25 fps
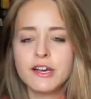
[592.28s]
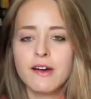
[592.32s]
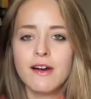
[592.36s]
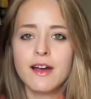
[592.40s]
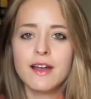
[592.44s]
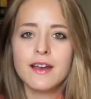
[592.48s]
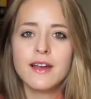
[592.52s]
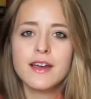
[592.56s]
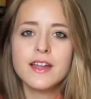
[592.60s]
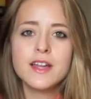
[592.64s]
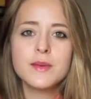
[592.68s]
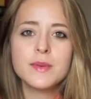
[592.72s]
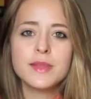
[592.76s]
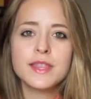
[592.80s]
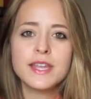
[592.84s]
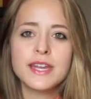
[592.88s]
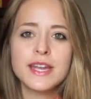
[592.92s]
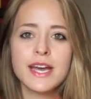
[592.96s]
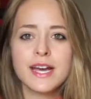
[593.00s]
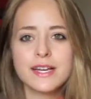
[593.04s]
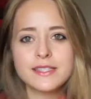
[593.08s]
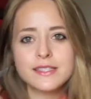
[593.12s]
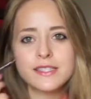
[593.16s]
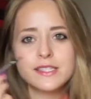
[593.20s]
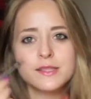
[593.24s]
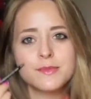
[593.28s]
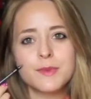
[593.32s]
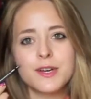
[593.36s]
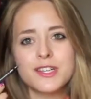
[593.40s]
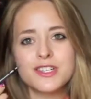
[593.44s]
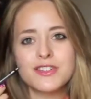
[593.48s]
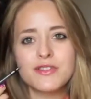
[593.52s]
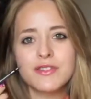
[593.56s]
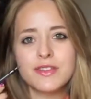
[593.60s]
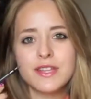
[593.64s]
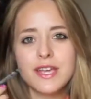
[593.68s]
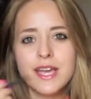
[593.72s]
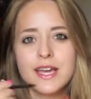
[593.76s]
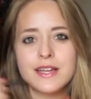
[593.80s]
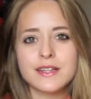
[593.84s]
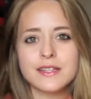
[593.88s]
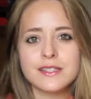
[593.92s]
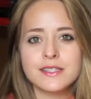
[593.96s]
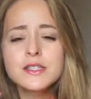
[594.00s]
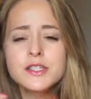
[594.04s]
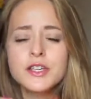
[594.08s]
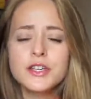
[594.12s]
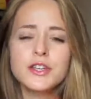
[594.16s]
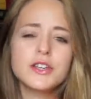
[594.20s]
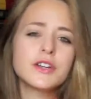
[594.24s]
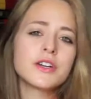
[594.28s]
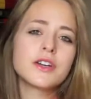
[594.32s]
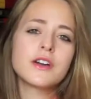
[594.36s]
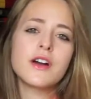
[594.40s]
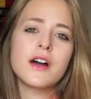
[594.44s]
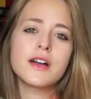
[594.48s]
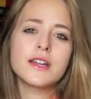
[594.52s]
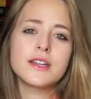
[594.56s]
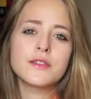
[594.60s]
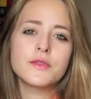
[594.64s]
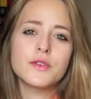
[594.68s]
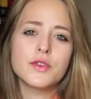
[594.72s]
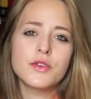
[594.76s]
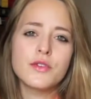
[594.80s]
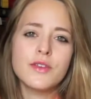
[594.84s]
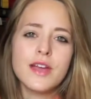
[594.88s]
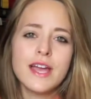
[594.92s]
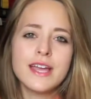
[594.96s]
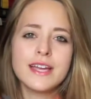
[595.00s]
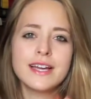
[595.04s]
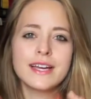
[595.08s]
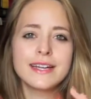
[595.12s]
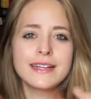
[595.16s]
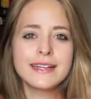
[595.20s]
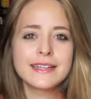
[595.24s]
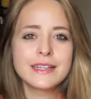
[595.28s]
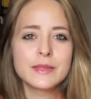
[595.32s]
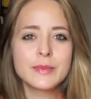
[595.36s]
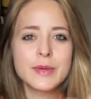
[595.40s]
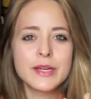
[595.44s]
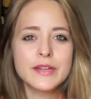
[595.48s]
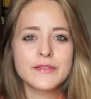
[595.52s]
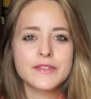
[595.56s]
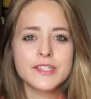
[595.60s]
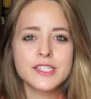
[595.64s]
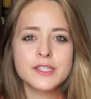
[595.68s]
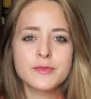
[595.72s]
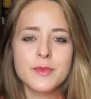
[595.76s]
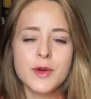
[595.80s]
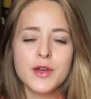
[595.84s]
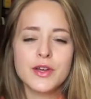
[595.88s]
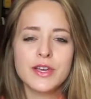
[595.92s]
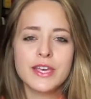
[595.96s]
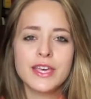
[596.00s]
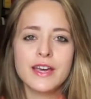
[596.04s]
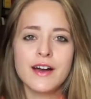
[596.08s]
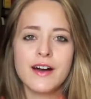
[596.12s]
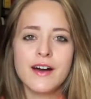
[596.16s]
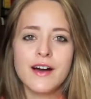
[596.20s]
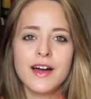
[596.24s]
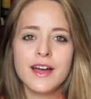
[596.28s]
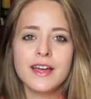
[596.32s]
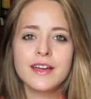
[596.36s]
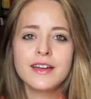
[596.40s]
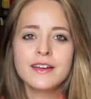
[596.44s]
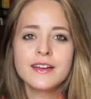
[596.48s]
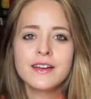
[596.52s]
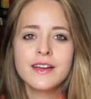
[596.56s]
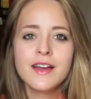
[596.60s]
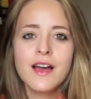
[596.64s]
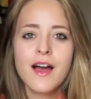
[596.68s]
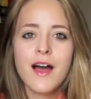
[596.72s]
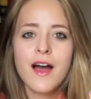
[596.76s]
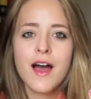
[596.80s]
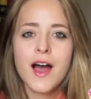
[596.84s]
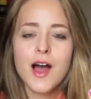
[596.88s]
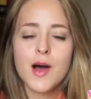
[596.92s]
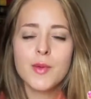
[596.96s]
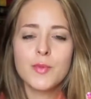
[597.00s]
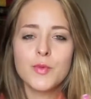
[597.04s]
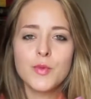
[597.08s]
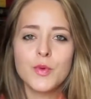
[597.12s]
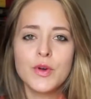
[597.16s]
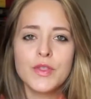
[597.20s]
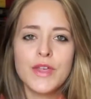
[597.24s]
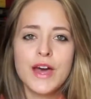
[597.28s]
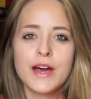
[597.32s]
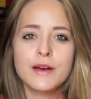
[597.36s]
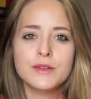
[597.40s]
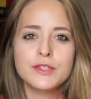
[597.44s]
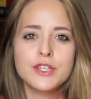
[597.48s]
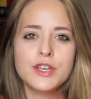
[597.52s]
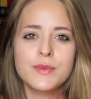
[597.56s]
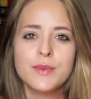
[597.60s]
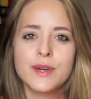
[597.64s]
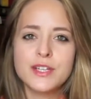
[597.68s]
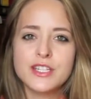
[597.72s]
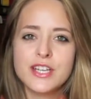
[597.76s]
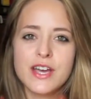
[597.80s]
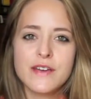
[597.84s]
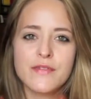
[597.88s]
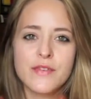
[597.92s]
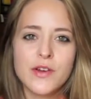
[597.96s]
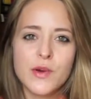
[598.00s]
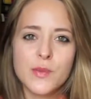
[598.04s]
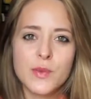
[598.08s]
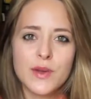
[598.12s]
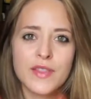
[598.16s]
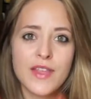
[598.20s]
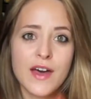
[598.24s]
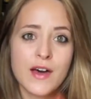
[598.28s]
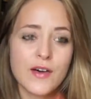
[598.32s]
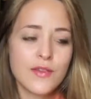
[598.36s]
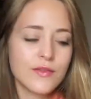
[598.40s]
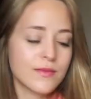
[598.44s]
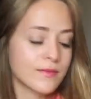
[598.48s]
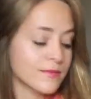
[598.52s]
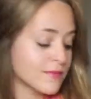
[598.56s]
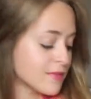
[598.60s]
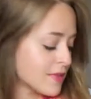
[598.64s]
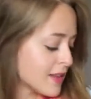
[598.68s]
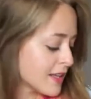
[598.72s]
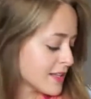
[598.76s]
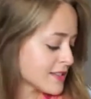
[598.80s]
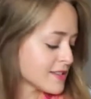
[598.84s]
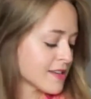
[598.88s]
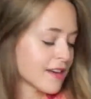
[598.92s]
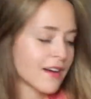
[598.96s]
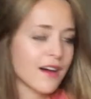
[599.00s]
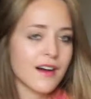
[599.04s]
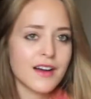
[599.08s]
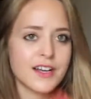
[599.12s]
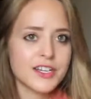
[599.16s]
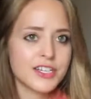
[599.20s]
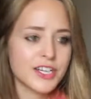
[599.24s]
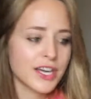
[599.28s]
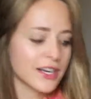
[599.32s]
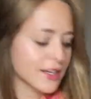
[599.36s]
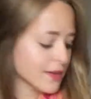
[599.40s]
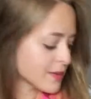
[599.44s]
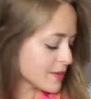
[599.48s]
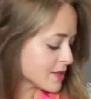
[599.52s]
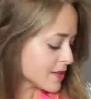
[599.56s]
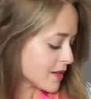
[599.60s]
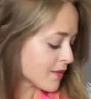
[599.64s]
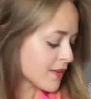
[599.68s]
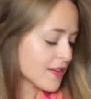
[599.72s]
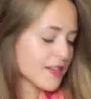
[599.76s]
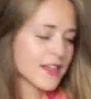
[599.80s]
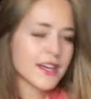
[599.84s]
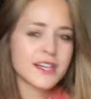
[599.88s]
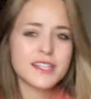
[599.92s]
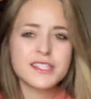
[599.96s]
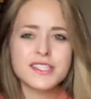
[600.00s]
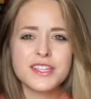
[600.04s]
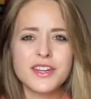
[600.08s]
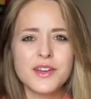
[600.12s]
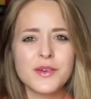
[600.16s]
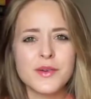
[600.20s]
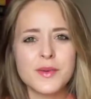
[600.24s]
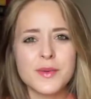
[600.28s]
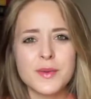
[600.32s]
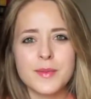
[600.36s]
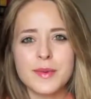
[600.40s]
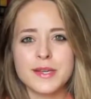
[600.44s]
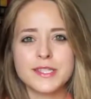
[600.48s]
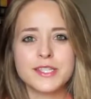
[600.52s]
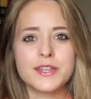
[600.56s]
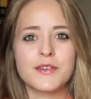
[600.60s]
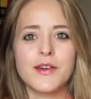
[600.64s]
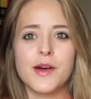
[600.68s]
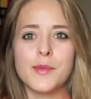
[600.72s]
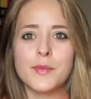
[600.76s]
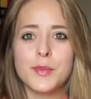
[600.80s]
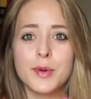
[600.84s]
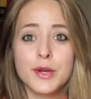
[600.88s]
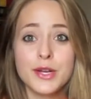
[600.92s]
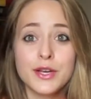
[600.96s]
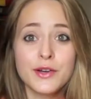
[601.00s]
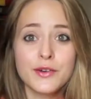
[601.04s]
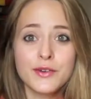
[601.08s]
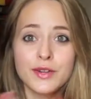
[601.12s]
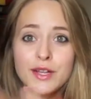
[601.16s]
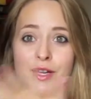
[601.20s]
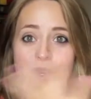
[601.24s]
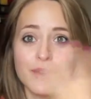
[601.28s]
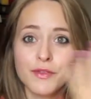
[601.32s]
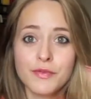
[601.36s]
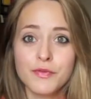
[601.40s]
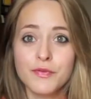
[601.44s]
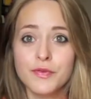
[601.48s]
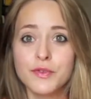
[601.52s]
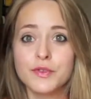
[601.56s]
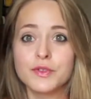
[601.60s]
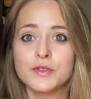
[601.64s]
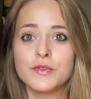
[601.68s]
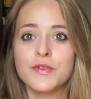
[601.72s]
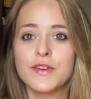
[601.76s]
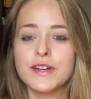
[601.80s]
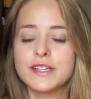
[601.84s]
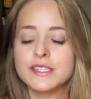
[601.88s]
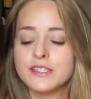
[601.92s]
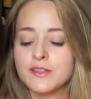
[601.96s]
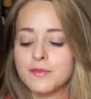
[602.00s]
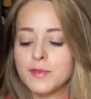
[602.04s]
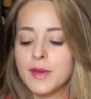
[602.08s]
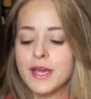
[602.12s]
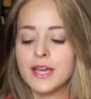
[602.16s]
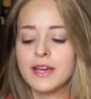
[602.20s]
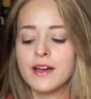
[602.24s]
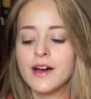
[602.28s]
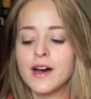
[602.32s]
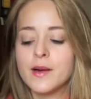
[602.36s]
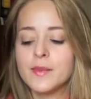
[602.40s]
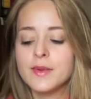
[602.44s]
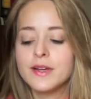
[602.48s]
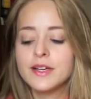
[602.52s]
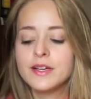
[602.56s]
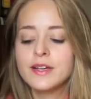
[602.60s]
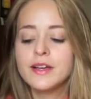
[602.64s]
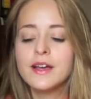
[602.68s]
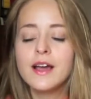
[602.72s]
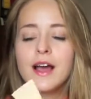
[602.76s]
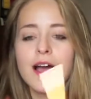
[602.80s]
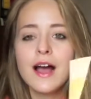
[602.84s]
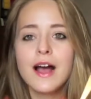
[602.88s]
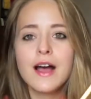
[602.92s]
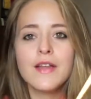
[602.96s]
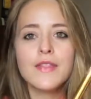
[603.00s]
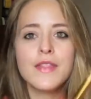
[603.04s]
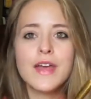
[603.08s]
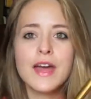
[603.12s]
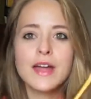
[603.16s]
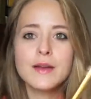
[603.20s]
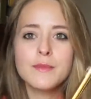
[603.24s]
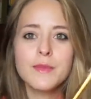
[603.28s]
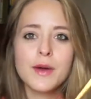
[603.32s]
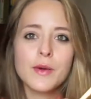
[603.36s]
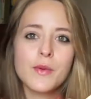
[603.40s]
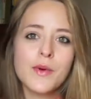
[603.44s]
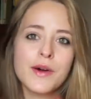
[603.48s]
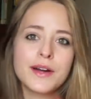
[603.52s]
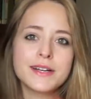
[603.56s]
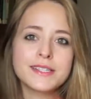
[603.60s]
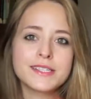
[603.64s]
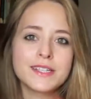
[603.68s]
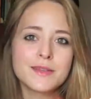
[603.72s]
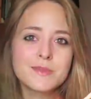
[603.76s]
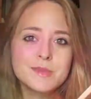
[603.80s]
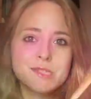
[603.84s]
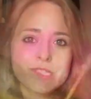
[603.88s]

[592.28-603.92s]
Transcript: eyeliner, but then it has a smudger on the end, so you can kind of create a little bit of a smoky eye without too much effort and without things like eyeshadow and stuff like that, because you don't want to be messing around putting on like a full face of makeup. And then my YSL